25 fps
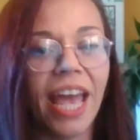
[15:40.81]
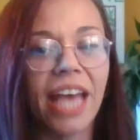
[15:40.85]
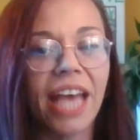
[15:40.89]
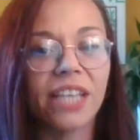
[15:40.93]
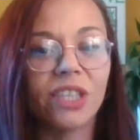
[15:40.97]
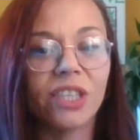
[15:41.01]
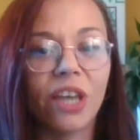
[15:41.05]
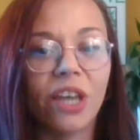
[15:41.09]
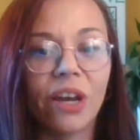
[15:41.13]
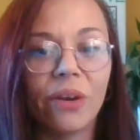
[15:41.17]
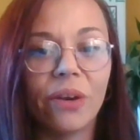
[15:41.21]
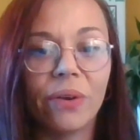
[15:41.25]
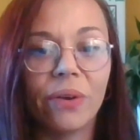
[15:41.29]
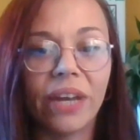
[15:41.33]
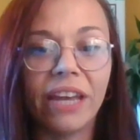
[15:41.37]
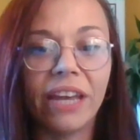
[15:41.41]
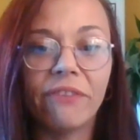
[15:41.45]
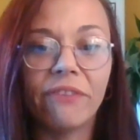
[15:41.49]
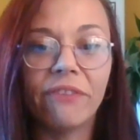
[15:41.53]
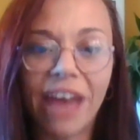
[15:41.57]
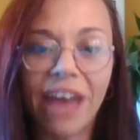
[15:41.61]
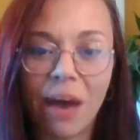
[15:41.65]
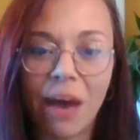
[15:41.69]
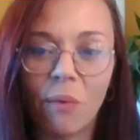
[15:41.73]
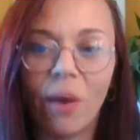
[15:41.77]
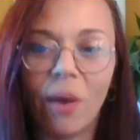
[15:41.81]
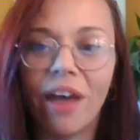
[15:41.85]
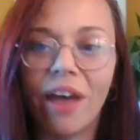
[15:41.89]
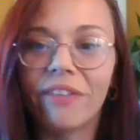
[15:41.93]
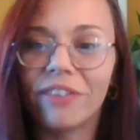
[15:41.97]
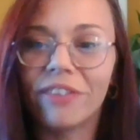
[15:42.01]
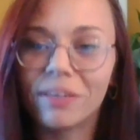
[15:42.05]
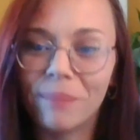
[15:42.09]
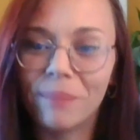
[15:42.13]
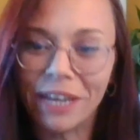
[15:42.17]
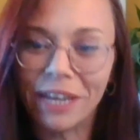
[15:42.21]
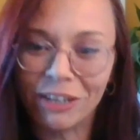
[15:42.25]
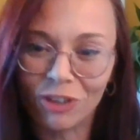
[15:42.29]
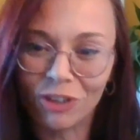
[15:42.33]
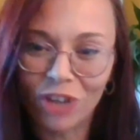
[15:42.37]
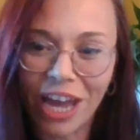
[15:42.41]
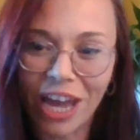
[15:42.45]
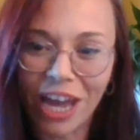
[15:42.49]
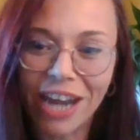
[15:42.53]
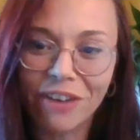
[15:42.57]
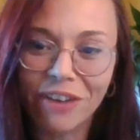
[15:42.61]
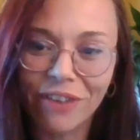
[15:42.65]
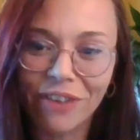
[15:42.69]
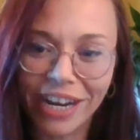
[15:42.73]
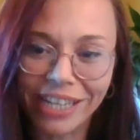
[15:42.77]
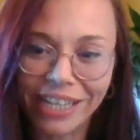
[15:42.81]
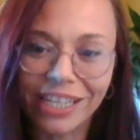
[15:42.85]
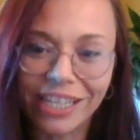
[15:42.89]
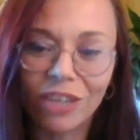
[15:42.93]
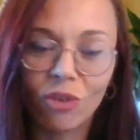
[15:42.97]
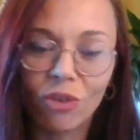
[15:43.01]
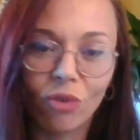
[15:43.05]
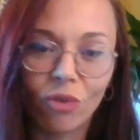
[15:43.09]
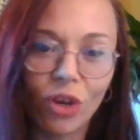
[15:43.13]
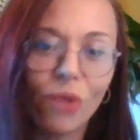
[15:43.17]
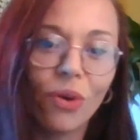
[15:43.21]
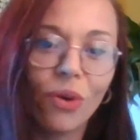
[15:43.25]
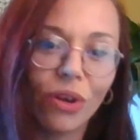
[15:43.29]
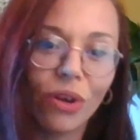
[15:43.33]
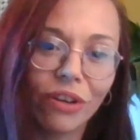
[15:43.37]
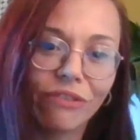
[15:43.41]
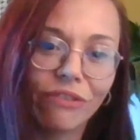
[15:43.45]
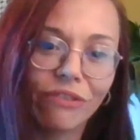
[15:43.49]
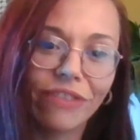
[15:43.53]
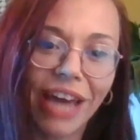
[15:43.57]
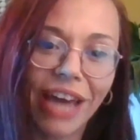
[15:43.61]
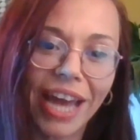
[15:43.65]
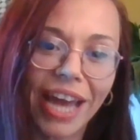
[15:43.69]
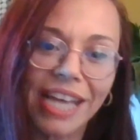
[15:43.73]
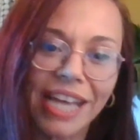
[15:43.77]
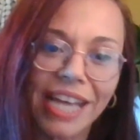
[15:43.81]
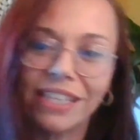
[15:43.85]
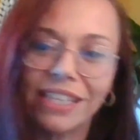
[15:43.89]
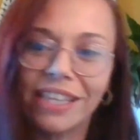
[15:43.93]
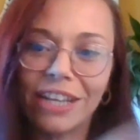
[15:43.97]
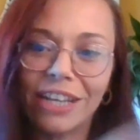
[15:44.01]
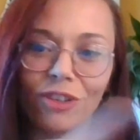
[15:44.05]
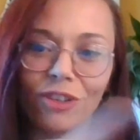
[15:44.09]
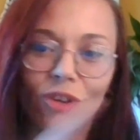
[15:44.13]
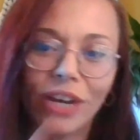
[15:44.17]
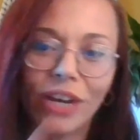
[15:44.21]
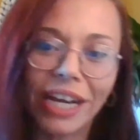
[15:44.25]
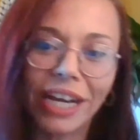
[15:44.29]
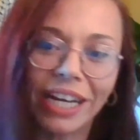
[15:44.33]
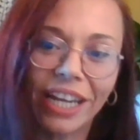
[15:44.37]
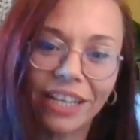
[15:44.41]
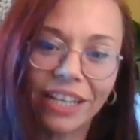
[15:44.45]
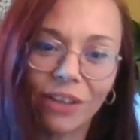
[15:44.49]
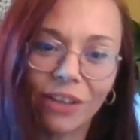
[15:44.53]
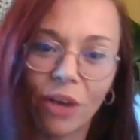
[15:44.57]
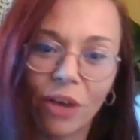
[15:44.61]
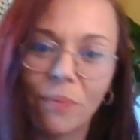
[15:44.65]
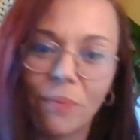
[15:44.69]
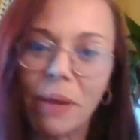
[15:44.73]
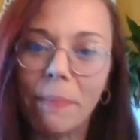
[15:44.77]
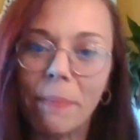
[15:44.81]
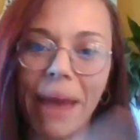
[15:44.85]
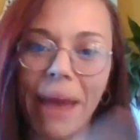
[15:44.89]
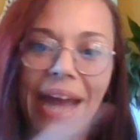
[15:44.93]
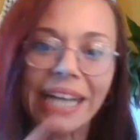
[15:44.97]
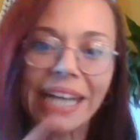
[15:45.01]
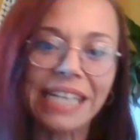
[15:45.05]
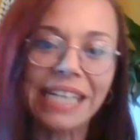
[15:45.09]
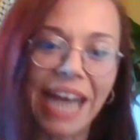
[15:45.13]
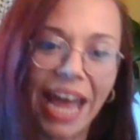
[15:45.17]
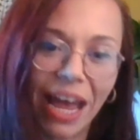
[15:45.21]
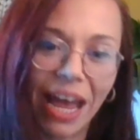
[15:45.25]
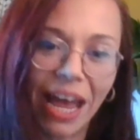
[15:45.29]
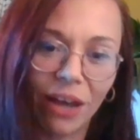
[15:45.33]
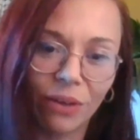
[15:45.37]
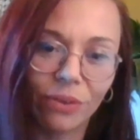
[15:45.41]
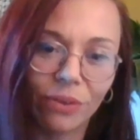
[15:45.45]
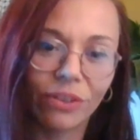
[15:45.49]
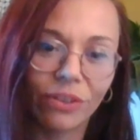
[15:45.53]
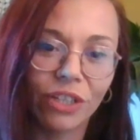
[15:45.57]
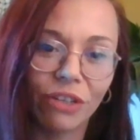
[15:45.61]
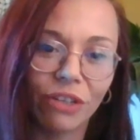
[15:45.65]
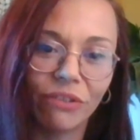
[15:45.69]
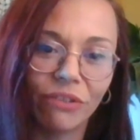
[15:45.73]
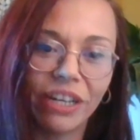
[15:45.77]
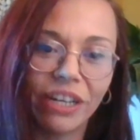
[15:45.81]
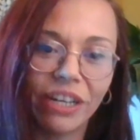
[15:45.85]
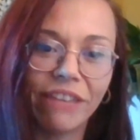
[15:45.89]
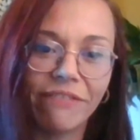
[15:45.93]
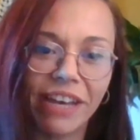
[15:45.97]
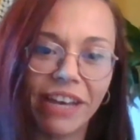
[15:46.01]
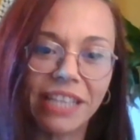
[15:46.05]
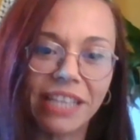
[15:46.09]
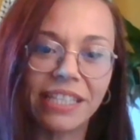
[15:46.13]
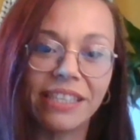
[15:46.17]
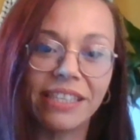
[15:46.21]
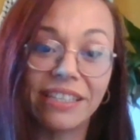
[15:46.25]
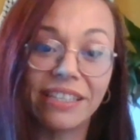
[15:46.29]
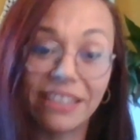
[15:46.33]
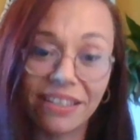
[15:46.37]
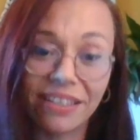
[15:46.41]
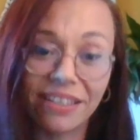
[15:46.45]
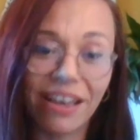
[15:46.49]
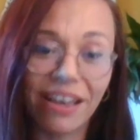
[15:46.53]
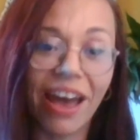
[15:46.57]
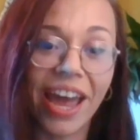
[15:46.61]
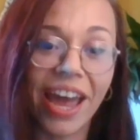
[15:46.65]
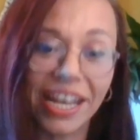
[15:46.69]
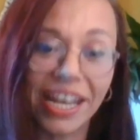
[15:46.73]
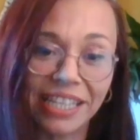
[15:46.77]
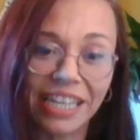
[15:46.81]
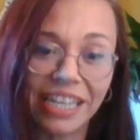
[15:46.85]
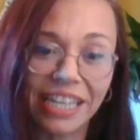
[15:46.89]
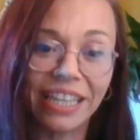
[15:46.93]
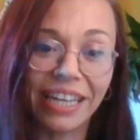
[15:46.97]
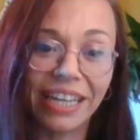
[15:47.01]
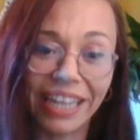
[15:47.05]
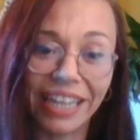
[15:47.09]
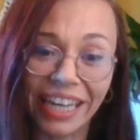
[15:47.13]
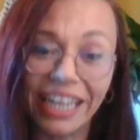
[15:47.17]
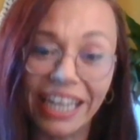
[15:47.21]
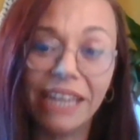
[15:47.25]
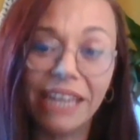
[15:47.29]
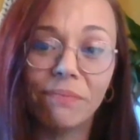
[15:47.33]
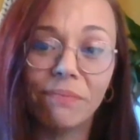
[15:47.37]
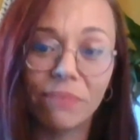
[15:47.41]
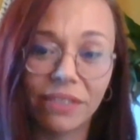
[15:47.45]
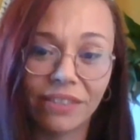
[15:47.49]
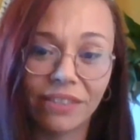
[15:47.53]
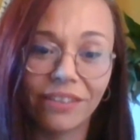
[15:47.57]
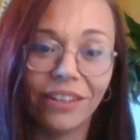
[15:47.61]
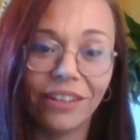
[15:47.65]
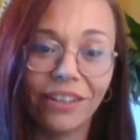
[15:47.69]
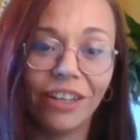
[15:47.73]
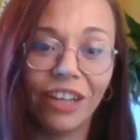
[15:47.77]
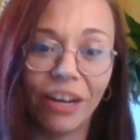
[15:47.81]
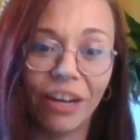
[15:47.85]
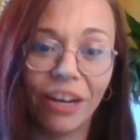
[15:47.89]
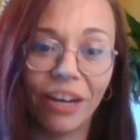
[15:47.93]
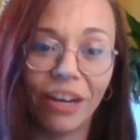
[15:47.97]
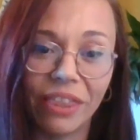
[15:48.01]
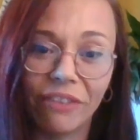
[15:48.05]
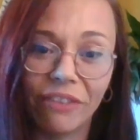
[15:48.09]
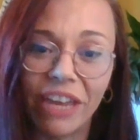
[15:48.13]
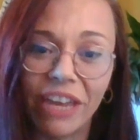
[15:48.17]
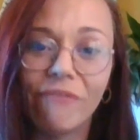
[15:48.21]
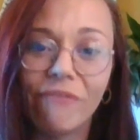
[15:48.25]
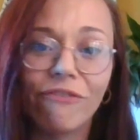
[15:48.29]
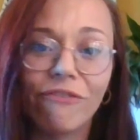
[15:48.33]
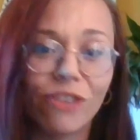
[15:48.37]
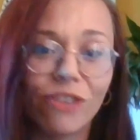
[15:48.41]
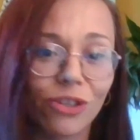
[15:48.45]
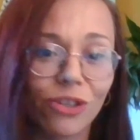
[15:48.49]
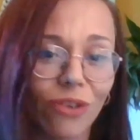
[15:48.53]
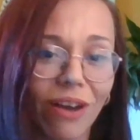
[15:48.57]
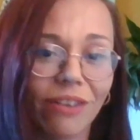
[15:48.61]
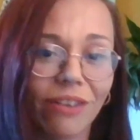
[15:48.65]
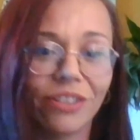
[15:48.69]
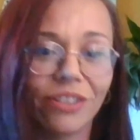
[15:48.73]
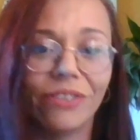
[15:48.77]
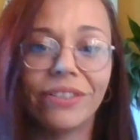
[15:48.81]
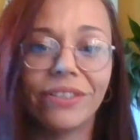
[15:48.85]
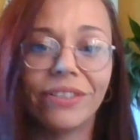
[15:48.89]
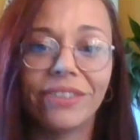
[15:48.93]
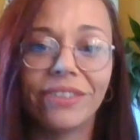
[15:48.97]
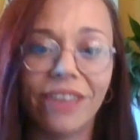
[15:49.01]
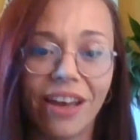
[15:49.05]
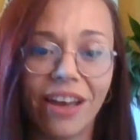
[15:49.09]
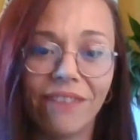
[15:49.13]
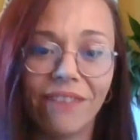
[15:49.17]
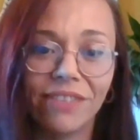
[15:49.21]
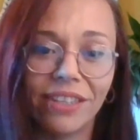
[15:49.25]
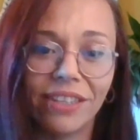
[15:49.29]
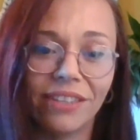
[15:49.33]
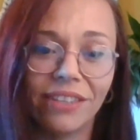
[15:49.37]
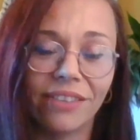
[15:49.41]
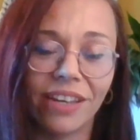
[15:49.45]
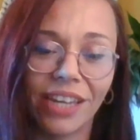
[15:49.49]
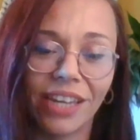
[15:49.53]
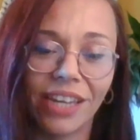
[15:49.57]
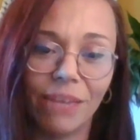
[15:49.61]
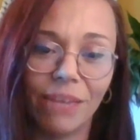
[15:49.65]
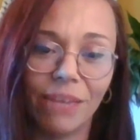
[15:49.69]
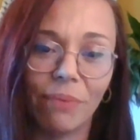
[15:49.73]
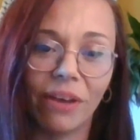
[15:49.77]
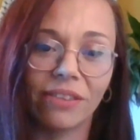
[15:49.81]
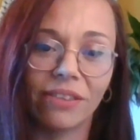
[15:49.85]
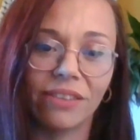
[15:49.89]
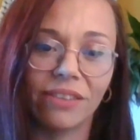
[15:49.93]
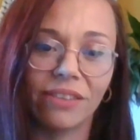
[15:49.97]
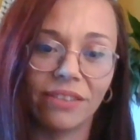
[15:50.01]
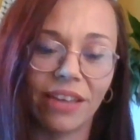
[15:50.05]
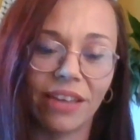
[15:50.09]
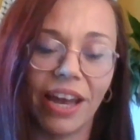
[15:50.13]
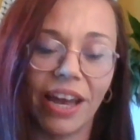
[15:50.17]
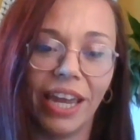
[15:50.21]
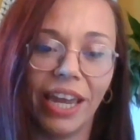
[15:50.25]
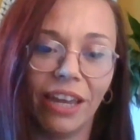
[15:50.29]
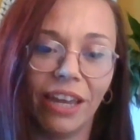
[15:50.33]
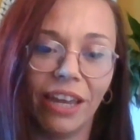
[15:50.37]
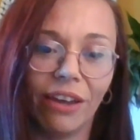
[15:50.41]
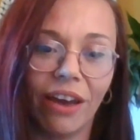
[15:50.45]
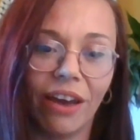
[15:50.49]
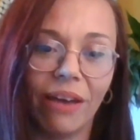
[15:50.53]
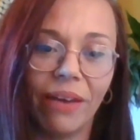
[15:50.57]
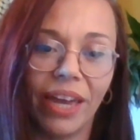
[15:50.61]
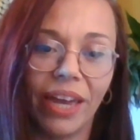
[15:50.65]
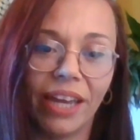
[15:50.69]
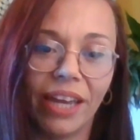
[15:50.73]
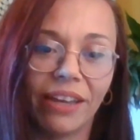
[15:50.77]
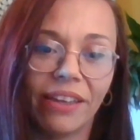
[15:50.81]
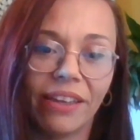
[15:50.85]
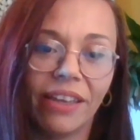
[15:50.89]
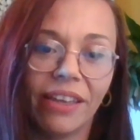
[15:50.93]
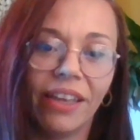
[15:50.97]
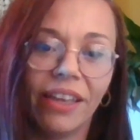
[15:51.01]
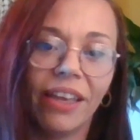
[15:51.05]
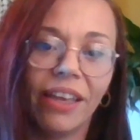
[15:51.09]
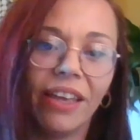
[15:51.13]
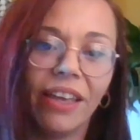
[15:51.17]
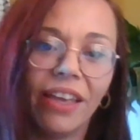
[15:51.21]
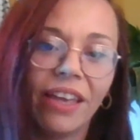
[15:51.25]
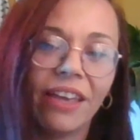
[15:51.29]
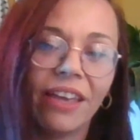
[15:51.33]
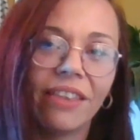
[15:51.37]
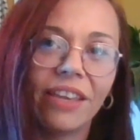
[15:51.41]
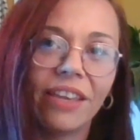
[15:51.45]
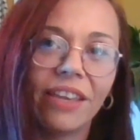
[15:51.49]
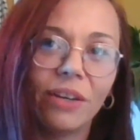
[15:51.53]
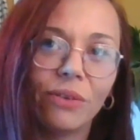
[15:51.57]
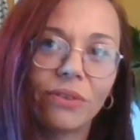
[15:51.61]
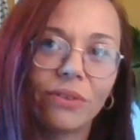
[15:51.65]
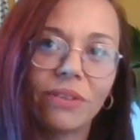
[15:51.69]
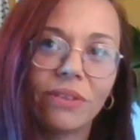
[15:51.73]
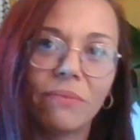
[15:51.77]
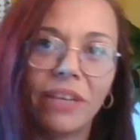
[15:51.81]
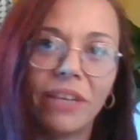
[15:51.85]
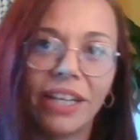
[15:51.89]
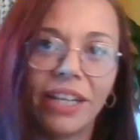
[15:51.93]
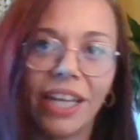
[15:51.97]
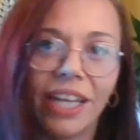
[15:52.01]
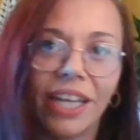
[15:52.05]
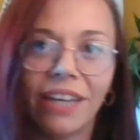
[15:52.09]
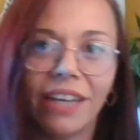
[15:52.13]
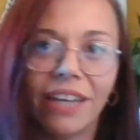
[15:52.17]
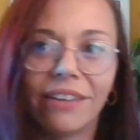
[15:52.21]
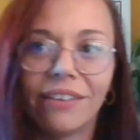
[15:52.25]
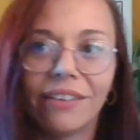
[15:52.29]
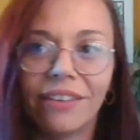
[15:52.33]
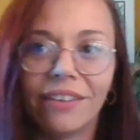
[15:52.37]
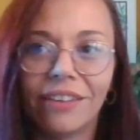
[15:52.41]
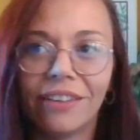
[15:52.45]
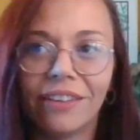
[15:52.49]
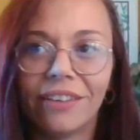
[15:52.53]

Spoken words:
So if that wealth that's being generated through all of that isn't then is coming back down to reinvest in the society that keeps, in the infrastructure and services that keep our society going, then ultimately,